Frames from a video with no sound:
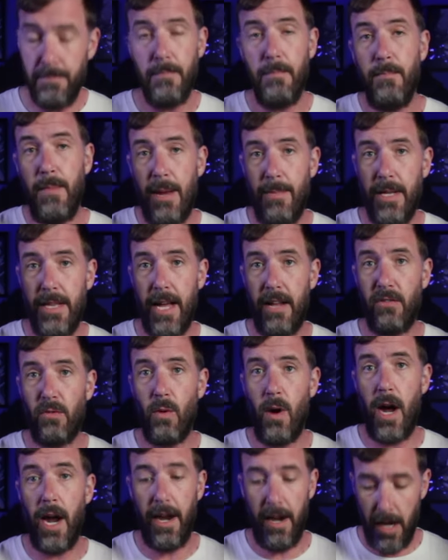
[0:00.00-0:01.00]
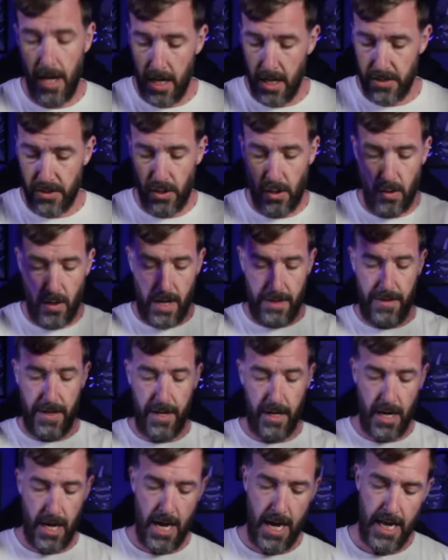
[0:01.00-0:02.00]
maybe that's why. So I
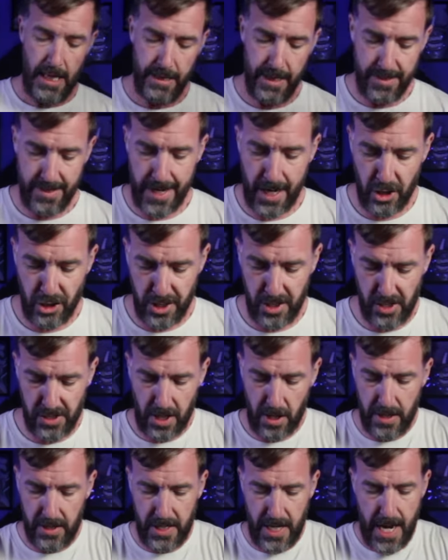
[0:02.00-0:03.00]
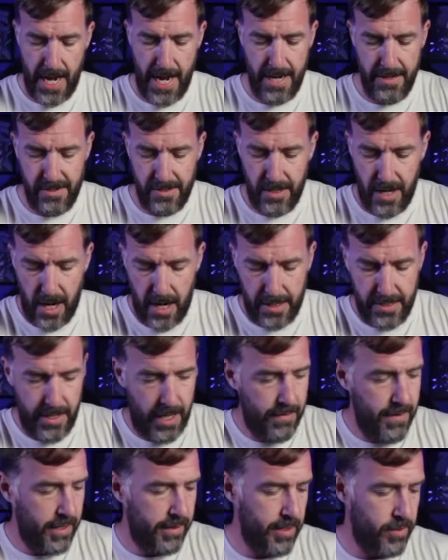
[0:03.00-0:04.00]
think let's actually start at the headstocks.
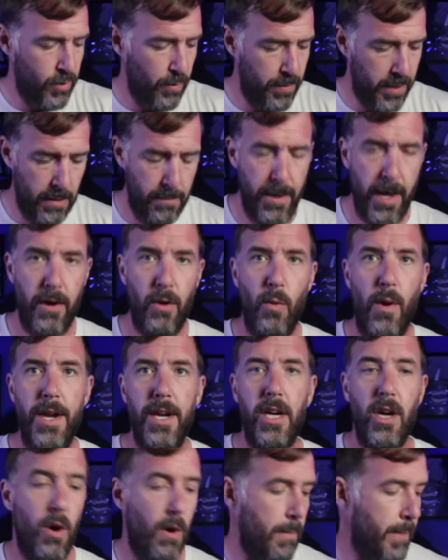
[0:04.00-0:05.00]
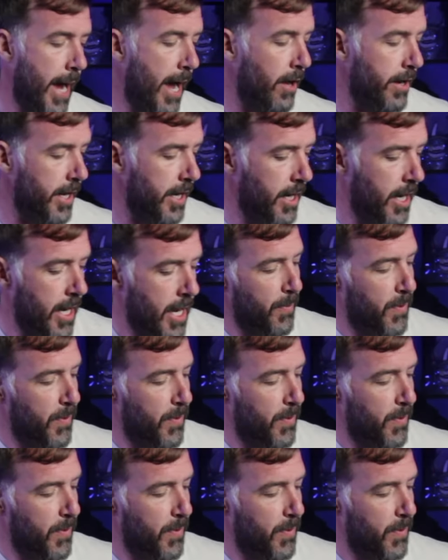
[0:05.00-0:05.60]
I think this will be a better way to go about it.